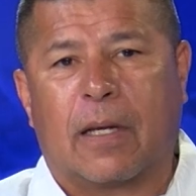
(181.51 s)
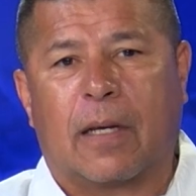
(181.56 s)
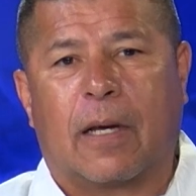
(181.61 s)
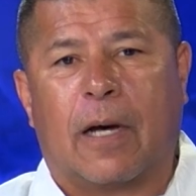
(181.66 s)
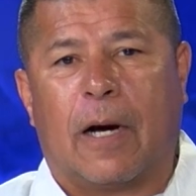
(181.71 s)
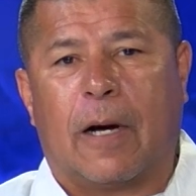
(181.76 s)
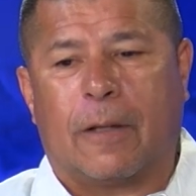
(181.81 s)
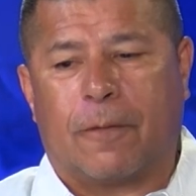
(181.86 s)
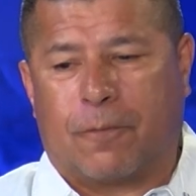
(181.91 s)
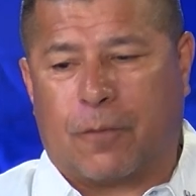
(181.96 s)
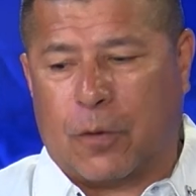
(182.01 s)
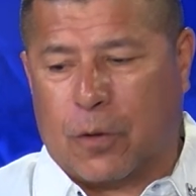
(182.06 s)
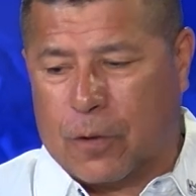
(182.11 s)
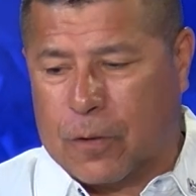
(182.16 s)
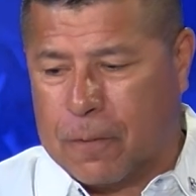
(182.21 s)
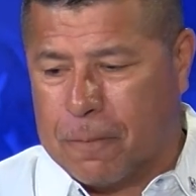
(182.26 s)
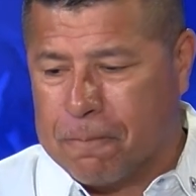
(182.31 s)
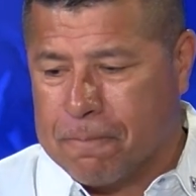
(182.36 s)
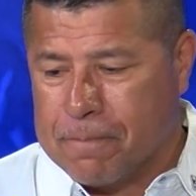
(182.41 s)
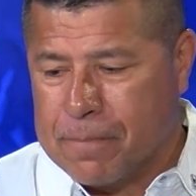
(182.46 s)
thank God
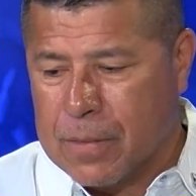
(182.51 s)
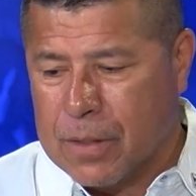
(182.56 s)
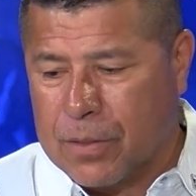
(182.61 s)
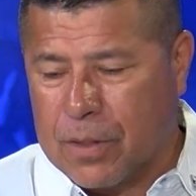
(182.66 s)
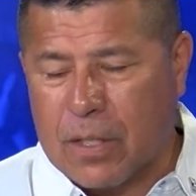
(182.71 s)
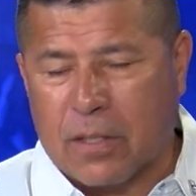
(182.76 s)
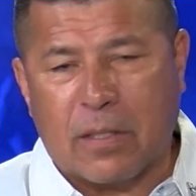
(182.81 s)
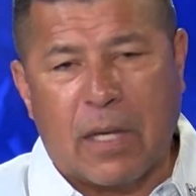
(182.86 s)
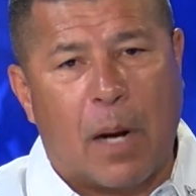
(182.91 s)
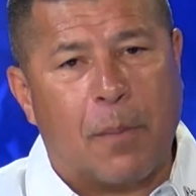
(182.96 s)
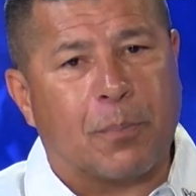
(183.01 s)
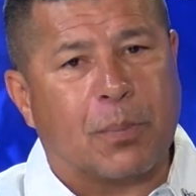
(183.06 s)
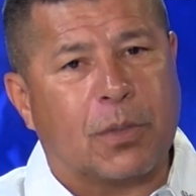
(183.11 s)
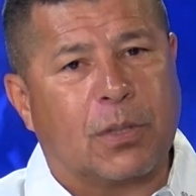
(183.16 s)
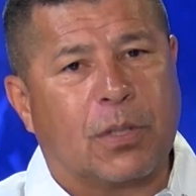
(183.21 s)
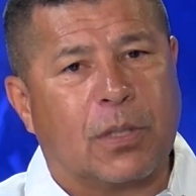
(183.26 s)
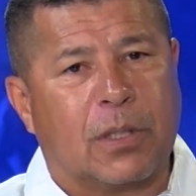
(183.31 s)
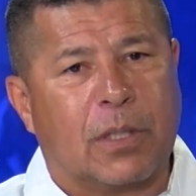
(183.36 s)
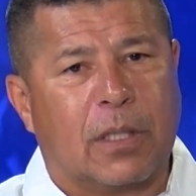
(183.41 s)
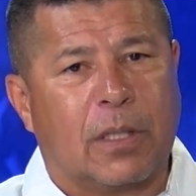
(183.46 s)
for this
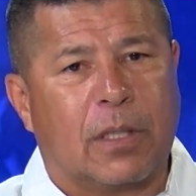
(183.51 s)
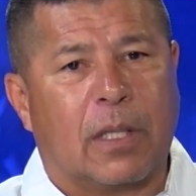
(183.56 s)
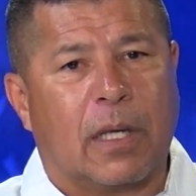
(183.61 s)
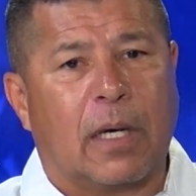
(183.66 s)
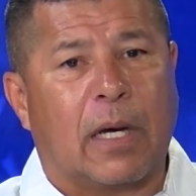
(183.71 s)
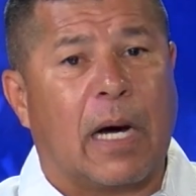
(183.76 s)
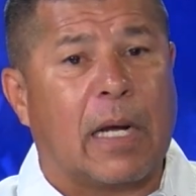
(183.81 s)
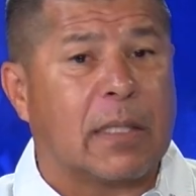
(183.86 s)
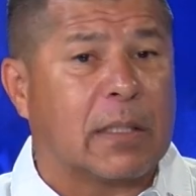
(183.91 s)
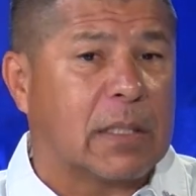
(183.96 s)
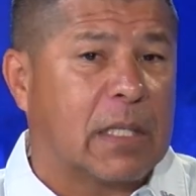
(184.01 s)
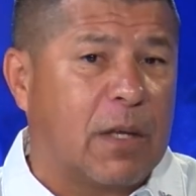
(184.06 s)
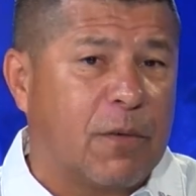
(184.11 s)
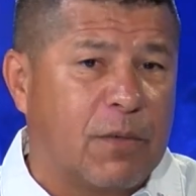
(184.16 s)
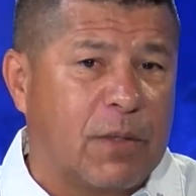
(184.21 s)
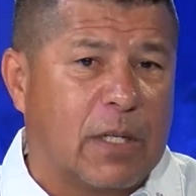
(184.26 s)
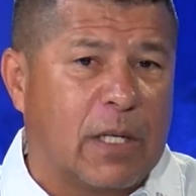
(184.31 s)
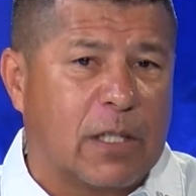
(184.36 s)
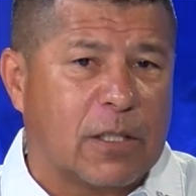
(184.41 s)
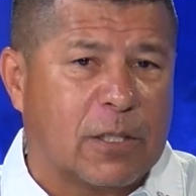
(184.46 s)
opportunity that God has
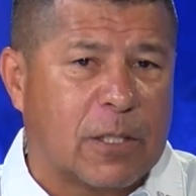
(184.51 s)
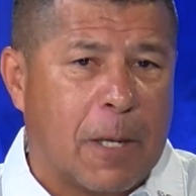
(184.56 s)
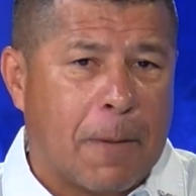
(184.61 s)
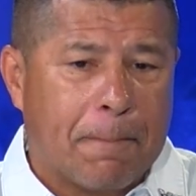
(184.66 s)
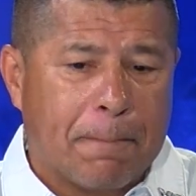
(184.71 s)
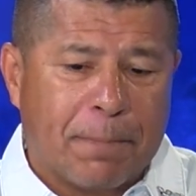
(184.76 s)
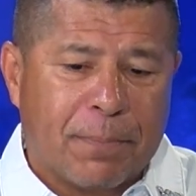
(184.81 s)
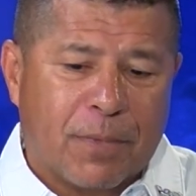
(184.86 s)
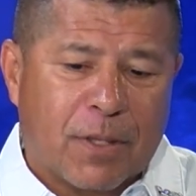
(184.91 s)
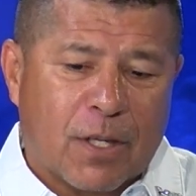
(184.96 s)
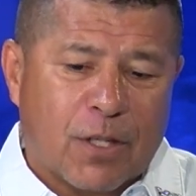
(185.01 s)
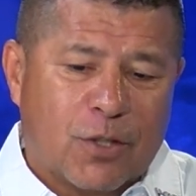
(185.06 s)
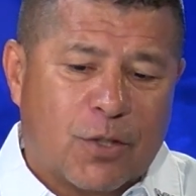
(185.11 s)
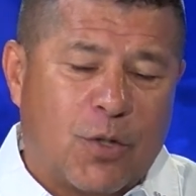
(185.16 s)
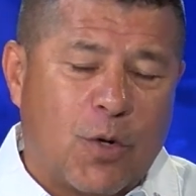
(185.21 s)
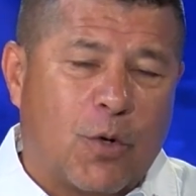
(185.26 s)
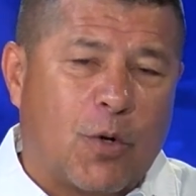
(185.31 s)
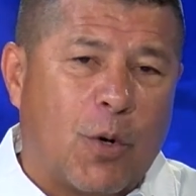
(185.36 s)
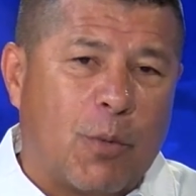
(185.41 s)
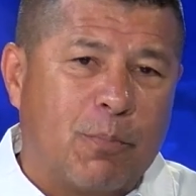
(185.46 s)
given us
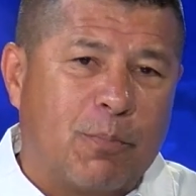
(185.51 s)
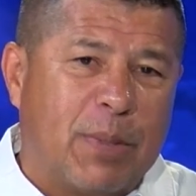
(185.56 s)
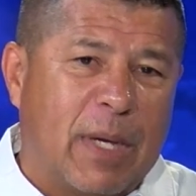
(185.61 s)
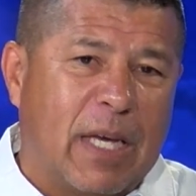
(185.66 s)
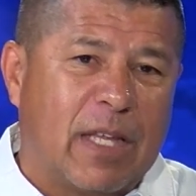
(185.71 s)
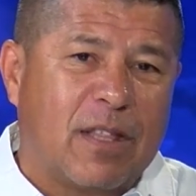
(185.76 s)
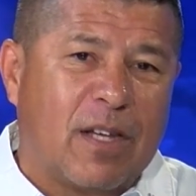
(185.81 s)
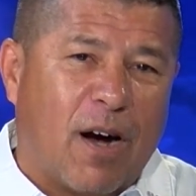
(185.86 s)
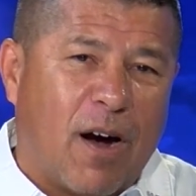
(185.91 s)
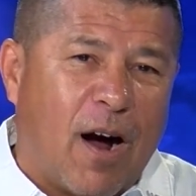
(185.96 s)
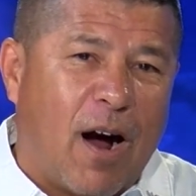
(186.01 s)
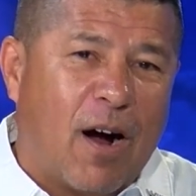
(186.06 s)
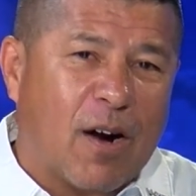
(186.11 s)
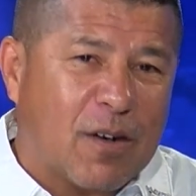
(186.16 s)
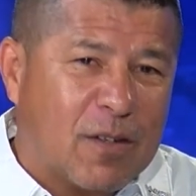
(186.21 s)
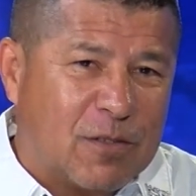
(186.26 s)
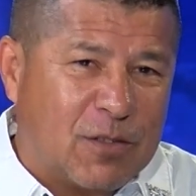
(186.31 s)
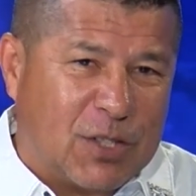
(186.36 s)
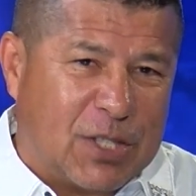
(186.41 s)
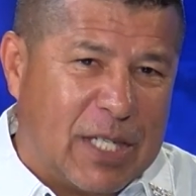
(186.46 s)
to convey the
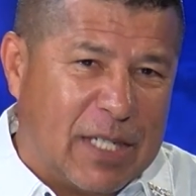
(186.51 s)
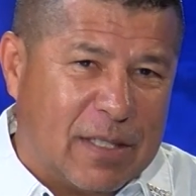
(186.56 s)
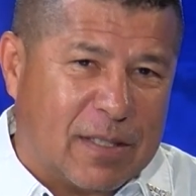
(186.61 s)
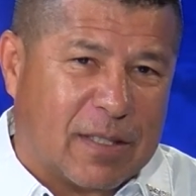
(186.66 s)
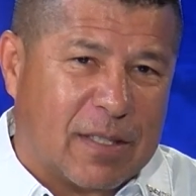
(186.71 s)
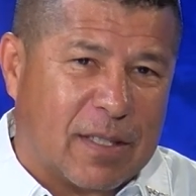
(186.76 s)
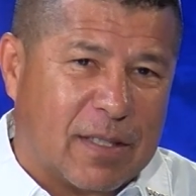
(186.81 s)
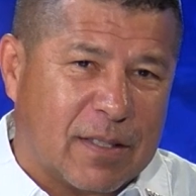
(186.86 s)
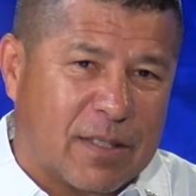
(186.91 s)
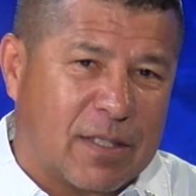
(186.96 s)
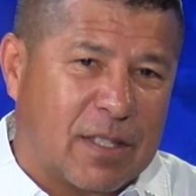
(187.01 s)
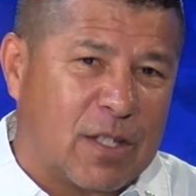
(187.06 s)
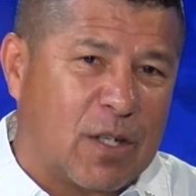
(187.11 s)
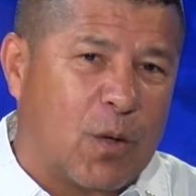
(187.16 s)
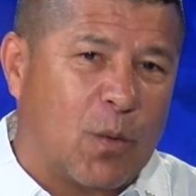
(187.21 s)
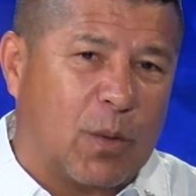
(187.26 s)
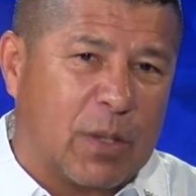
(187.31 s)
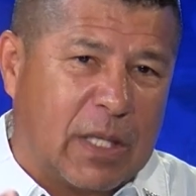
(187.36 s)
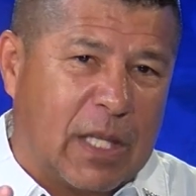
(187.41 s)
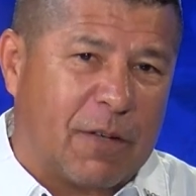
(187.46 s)
heart of Jesus, you
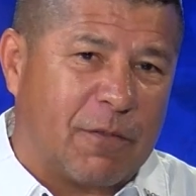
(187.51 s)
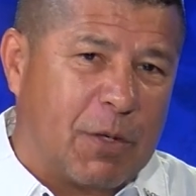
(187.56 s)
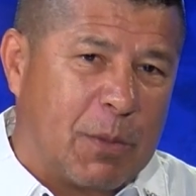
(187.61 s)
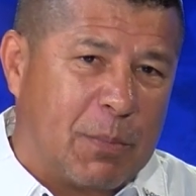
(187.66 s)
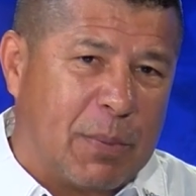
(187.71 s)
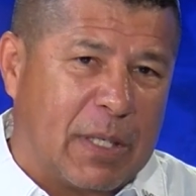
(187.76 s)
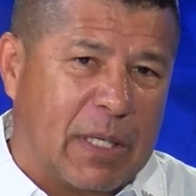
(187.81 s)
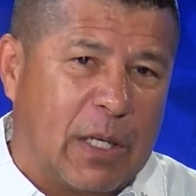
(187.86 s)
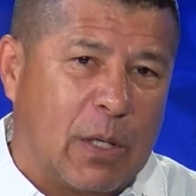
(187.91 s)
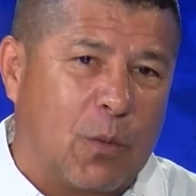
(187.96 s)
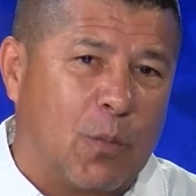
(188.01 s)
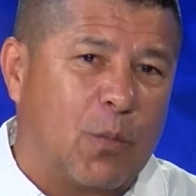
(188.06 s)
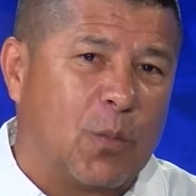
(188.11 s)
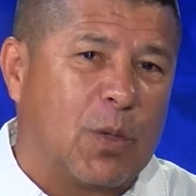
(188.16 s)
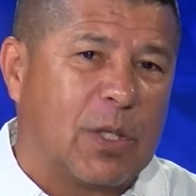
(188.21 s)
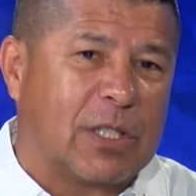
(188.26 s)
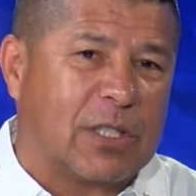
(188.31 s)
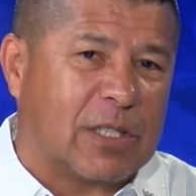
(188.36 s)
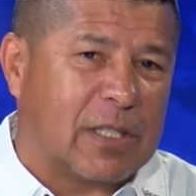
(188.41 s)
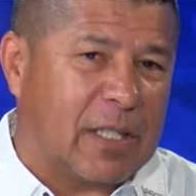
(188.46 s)
know, with everybody,
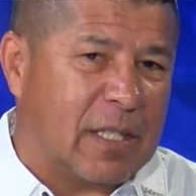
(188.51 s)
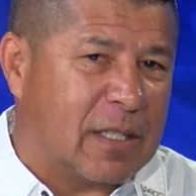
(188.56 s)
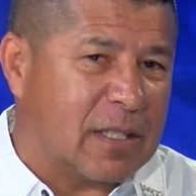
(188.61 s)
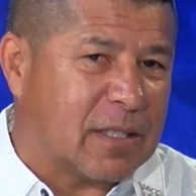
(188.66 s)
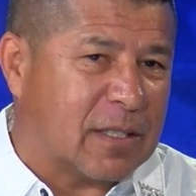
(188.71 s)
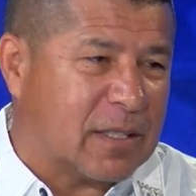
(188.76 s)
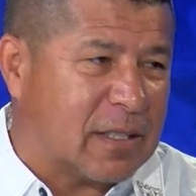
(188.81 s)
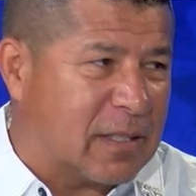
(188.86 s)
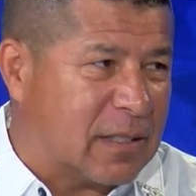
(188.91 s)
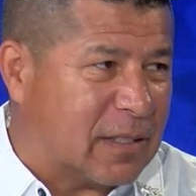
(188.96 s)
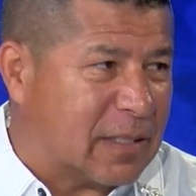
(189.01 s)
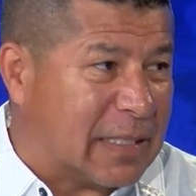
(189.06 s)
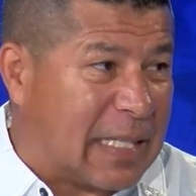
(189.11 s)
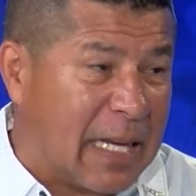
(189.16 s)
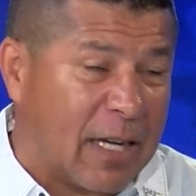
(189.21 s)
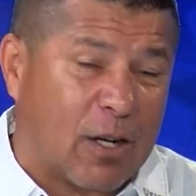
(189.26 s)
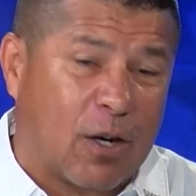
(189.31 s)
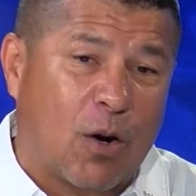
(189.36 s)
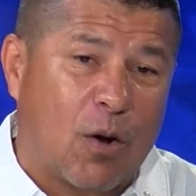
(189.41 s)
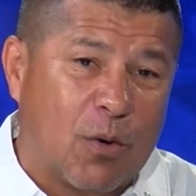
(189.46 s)
which is to
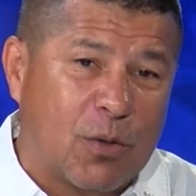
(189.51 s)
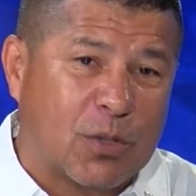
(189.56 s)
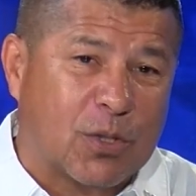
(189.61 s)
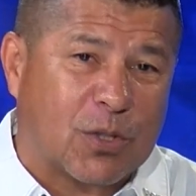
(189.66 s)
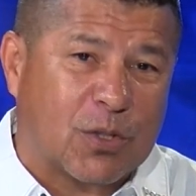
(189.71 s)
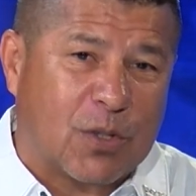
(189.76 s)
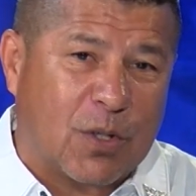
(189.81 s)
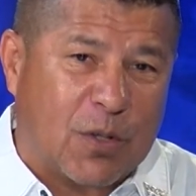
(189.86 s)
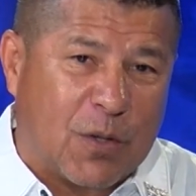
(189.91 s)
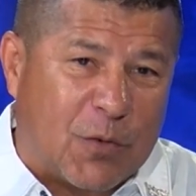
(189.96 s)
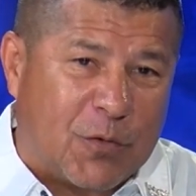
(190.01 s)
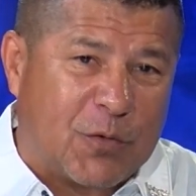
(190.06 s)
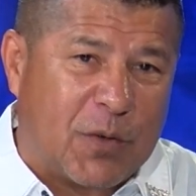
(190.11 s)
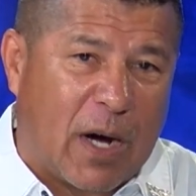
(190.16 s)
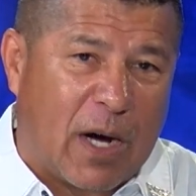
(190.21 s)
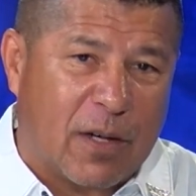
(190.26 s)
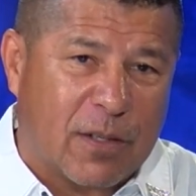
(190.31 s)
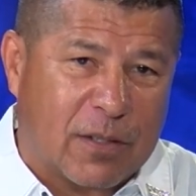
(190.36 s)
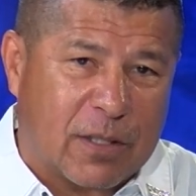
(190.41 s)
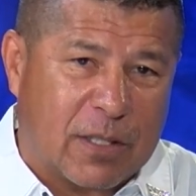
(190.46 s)
stay close to the
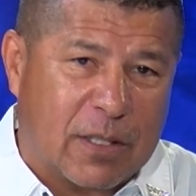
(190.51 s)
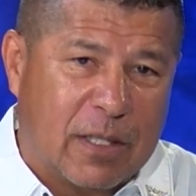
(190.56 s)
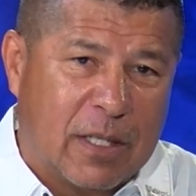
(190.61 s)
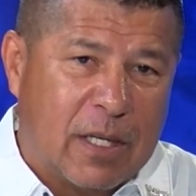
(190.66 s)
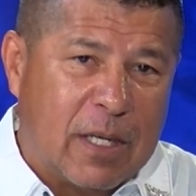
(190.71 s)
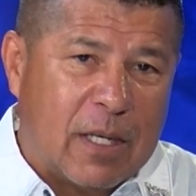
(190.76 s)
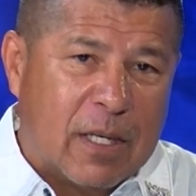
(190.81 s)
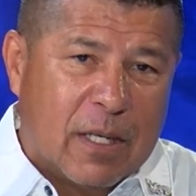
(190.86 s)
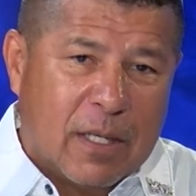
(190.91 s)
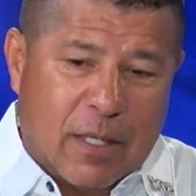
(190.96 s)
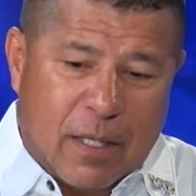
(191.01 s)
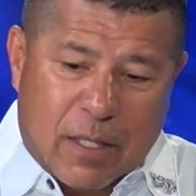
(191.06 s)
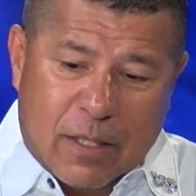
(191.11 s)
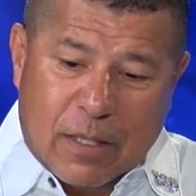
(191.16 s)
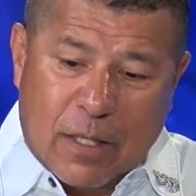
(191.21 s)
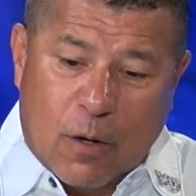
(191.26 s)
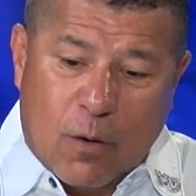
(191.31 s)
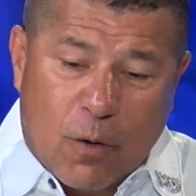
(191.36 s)
Father, yes.